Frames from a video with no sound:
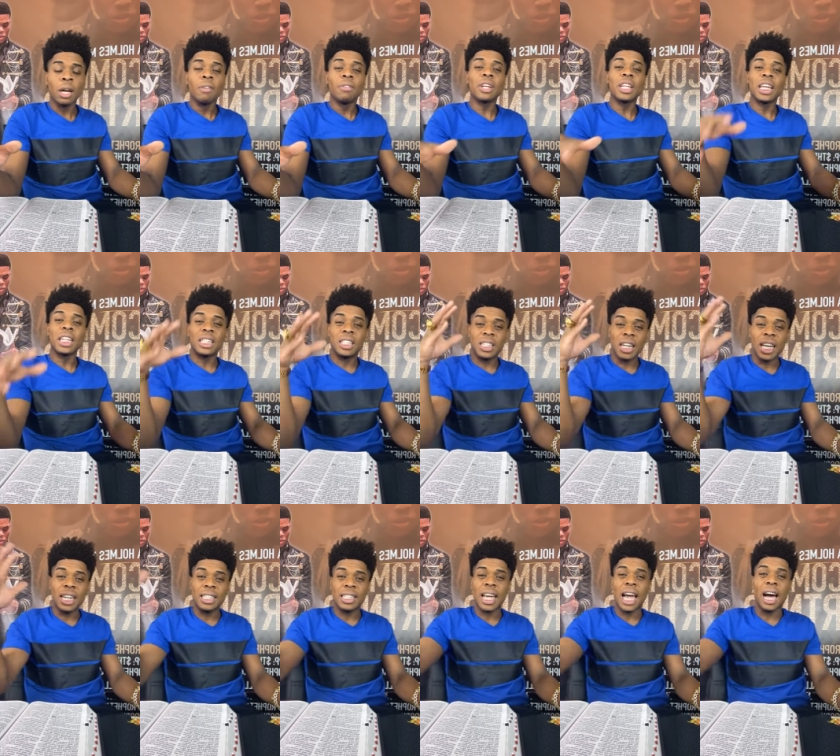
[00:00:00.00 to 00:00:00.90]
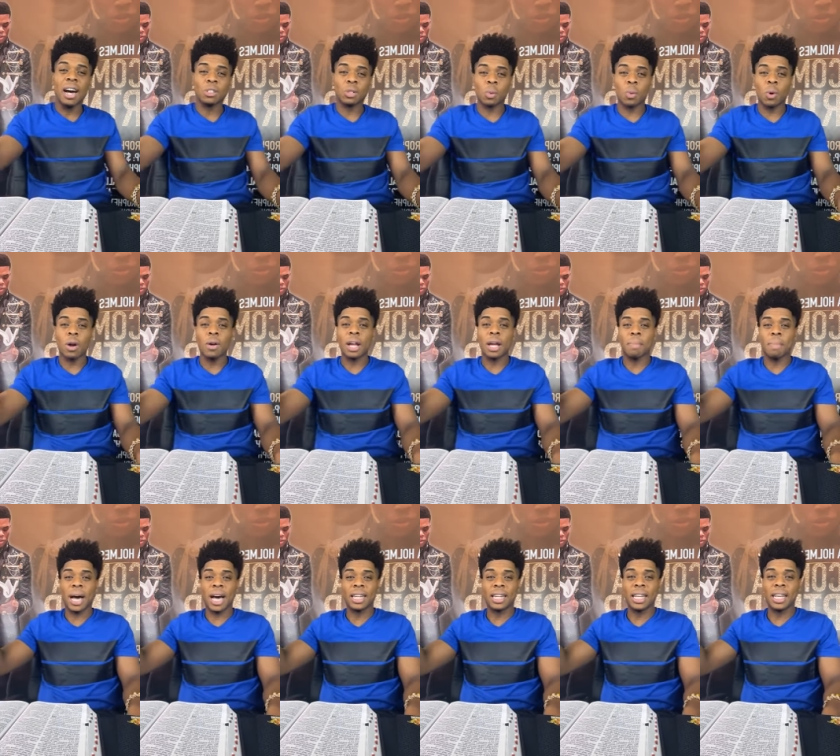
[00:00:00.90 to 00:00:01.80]
For the Gentiles worry
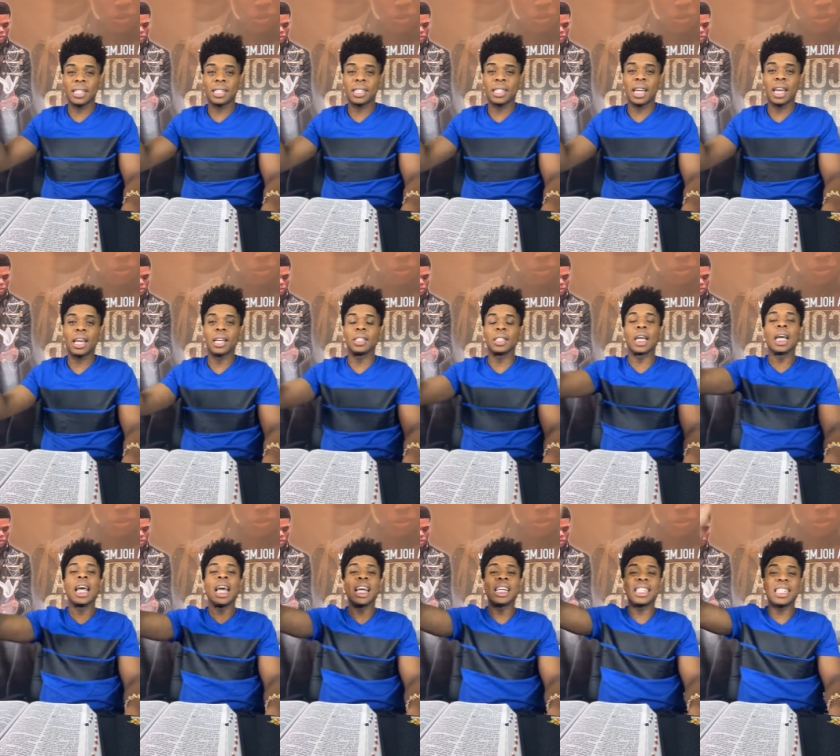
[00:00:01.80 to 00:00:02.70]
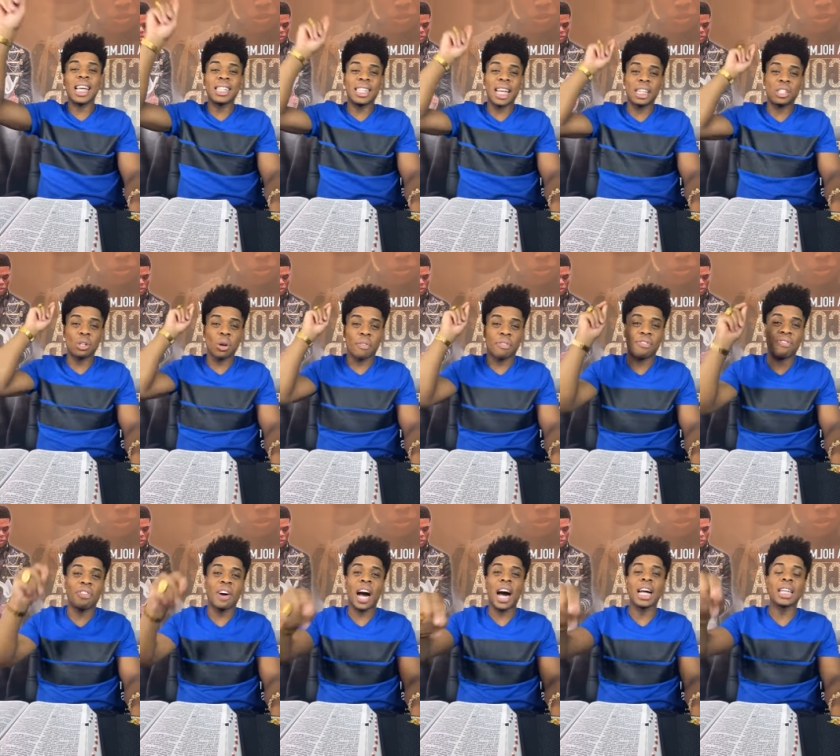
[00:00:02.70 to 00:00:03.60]
about these things. It says that your
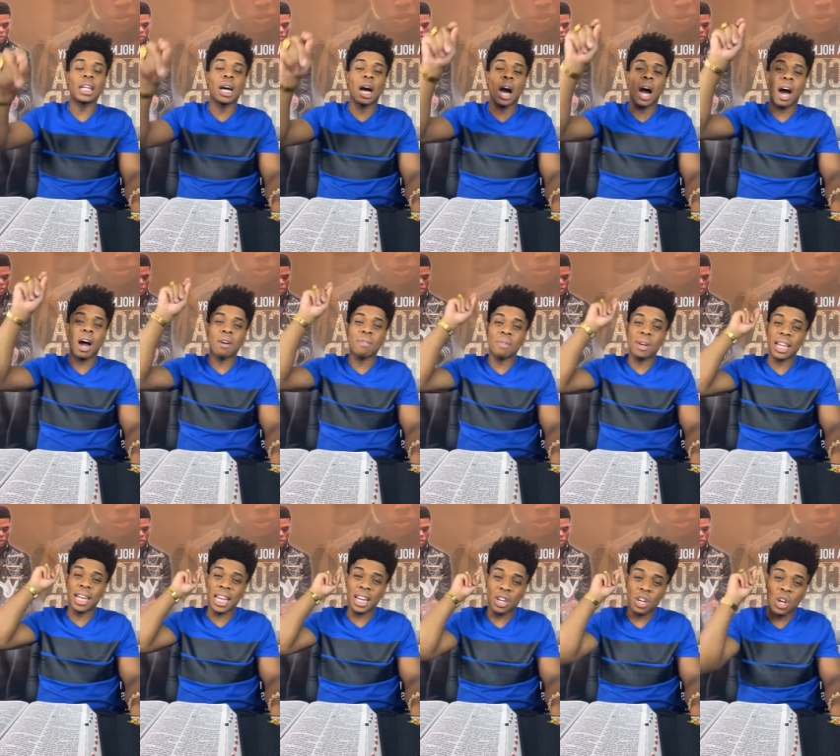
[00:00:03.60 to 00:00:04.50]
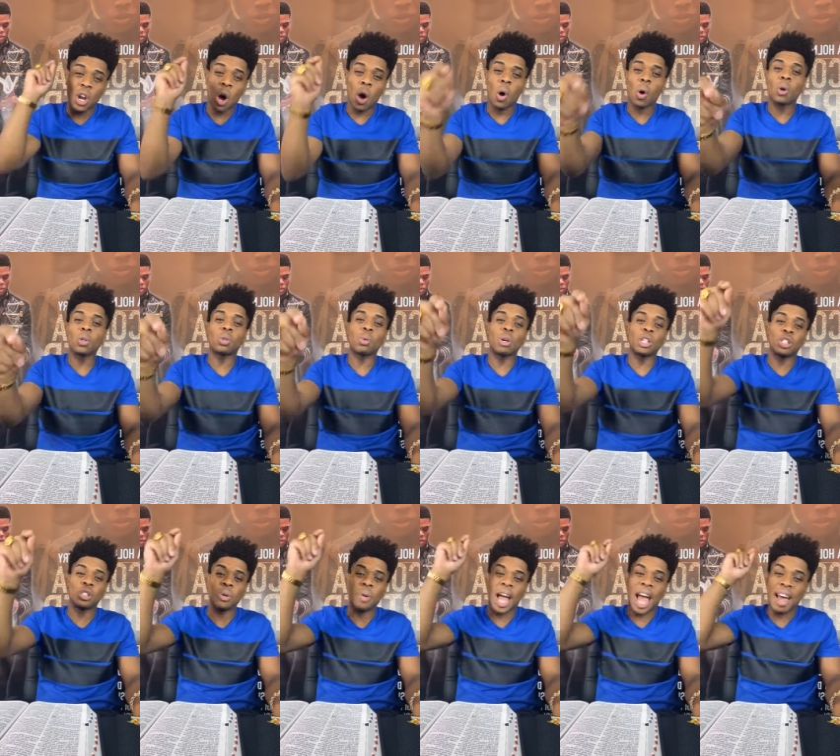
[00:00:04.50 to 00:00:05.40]
father already knows
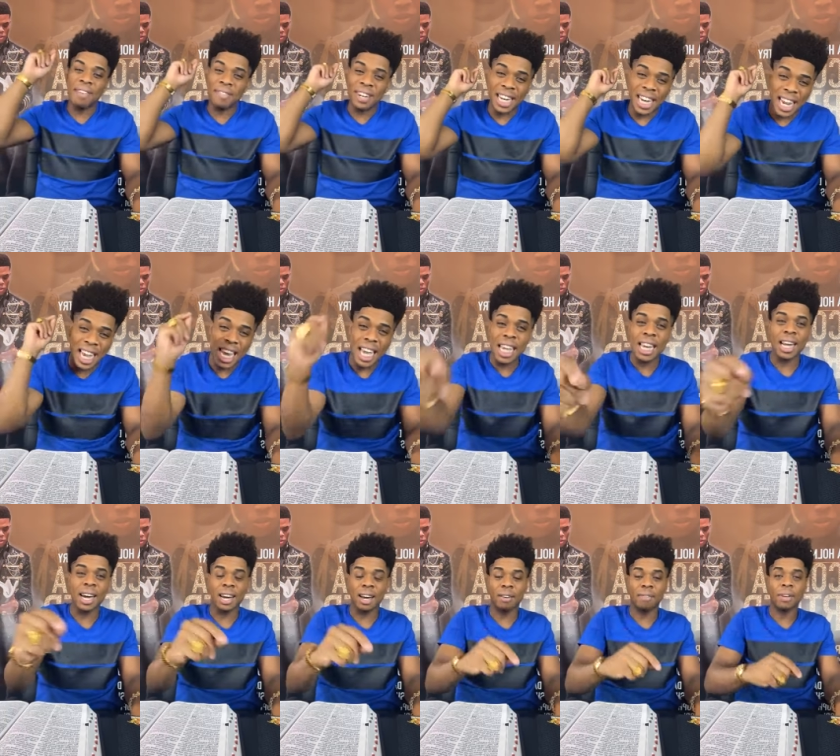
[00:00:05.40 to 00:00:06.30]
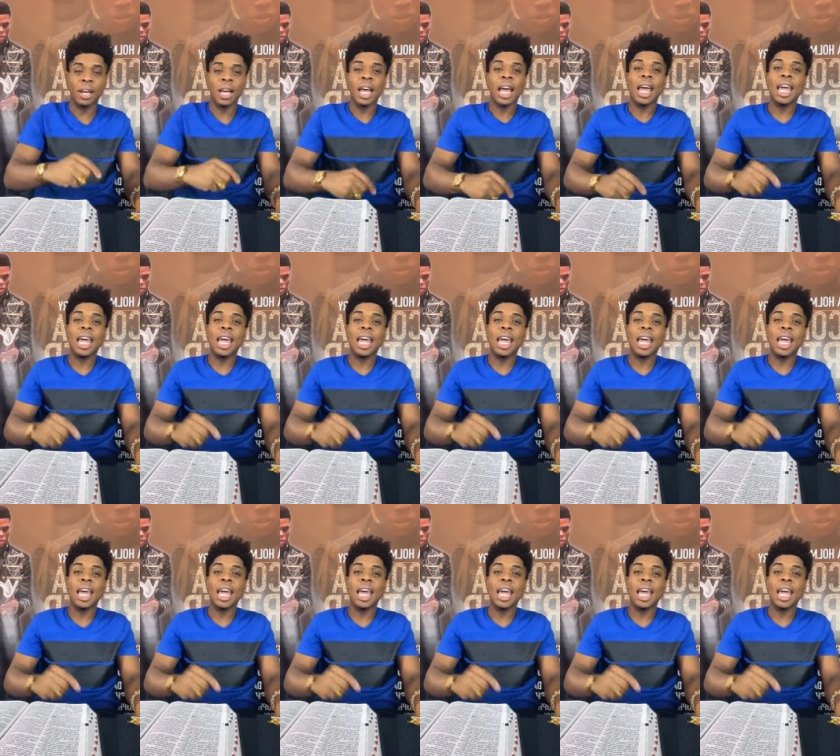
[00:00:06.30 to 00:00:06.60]
what you have need of.